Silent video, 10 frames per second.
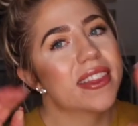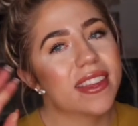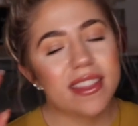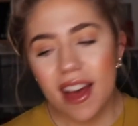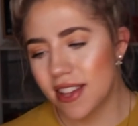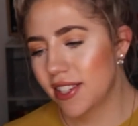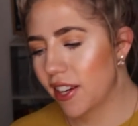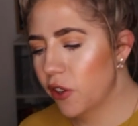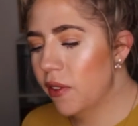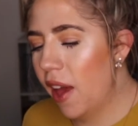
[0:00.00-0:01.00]
The last thing,
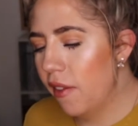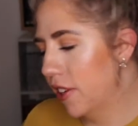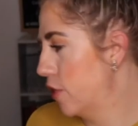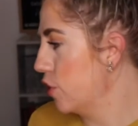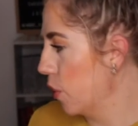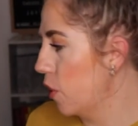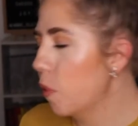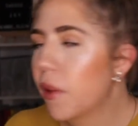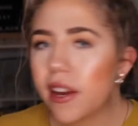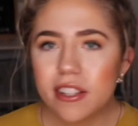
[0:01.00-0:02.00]
I don't even have it to show you,
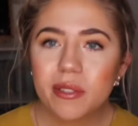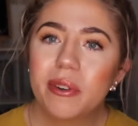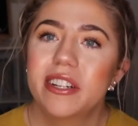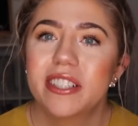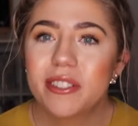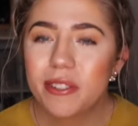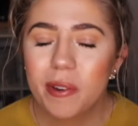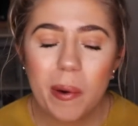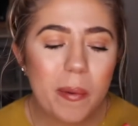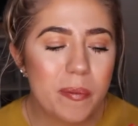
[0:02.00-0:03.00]
but I just wanted
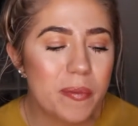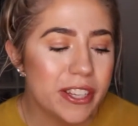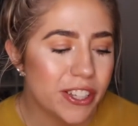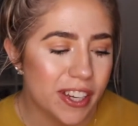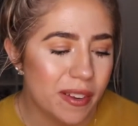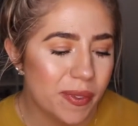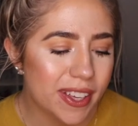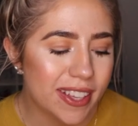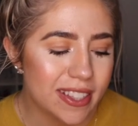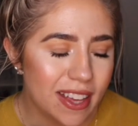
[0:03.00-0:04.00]
to mention it
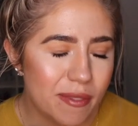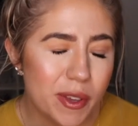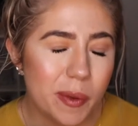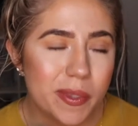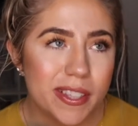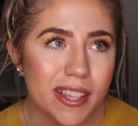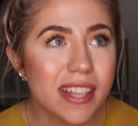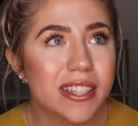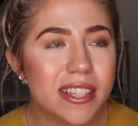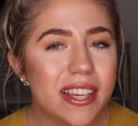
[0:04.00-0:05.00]
because I've been
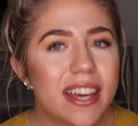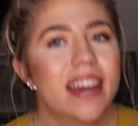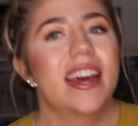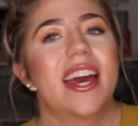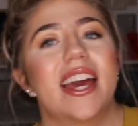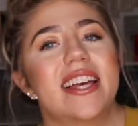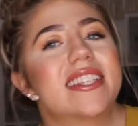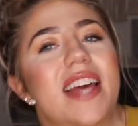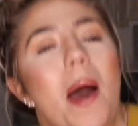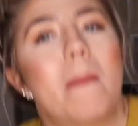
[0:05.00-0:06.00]
obsessed,
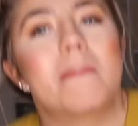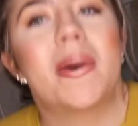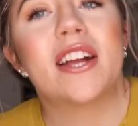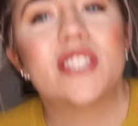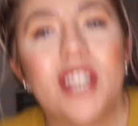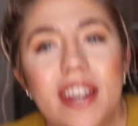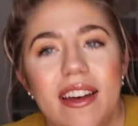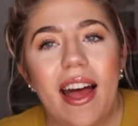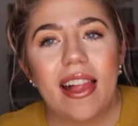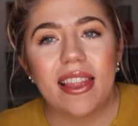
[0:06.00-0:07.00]
is
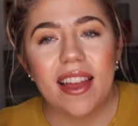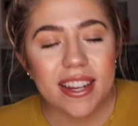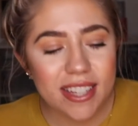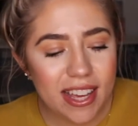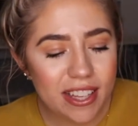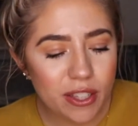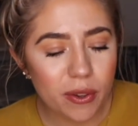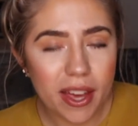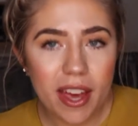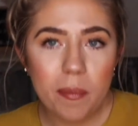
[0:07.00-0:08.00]
matcha lattes,
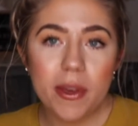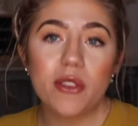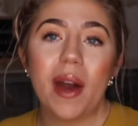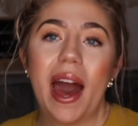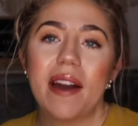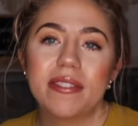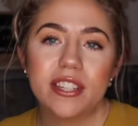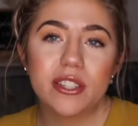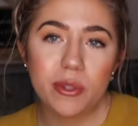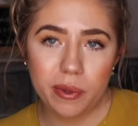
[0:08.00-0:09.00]
okay? But you have
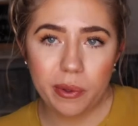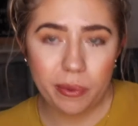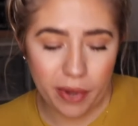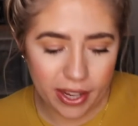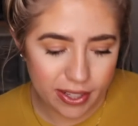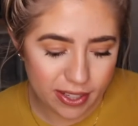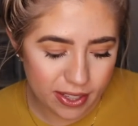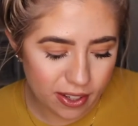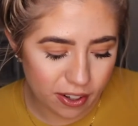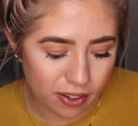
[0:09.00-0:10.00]
to do it
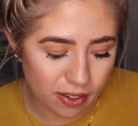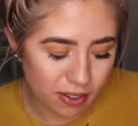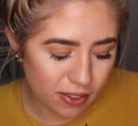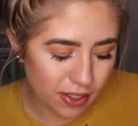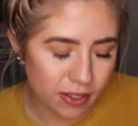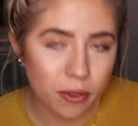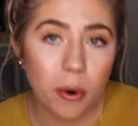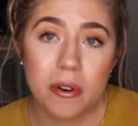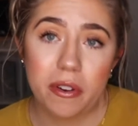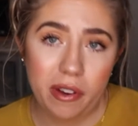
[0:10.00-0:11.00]
right, or
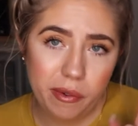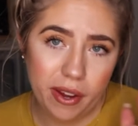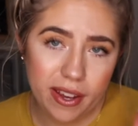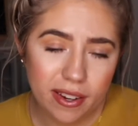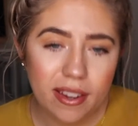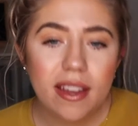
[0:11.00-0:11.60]
order it right.